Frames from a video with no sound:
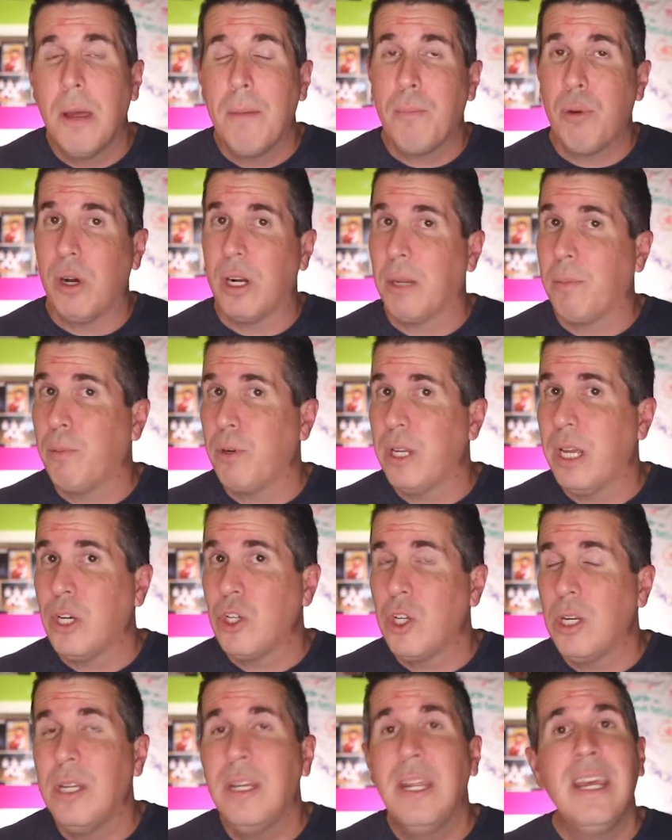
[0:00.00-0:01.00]
product
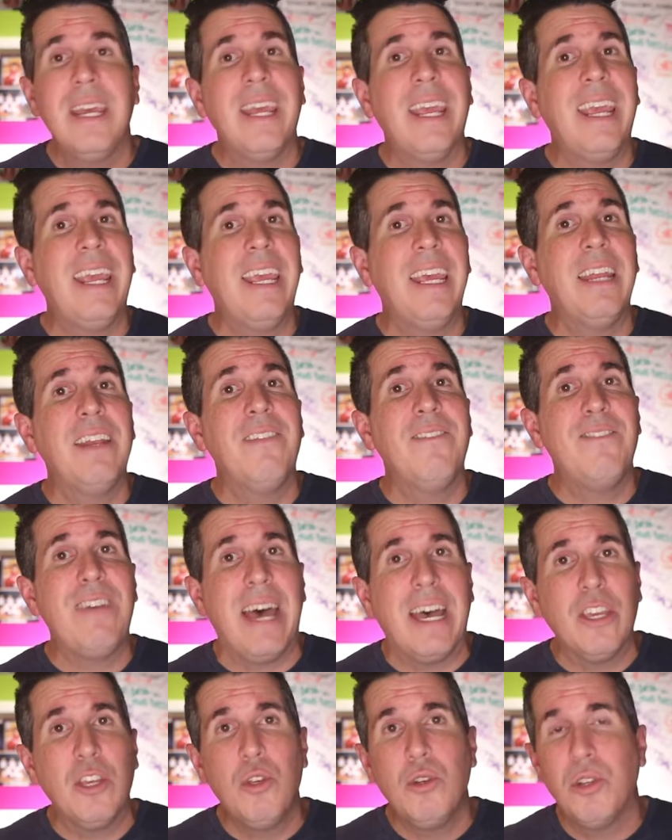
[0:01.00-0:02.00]
production, and
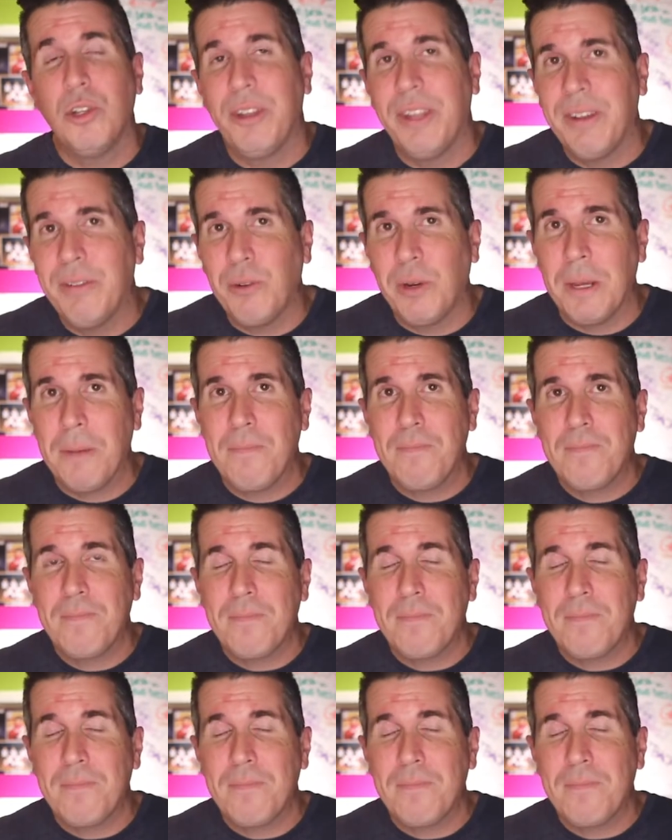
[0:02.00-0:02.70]
value delivery.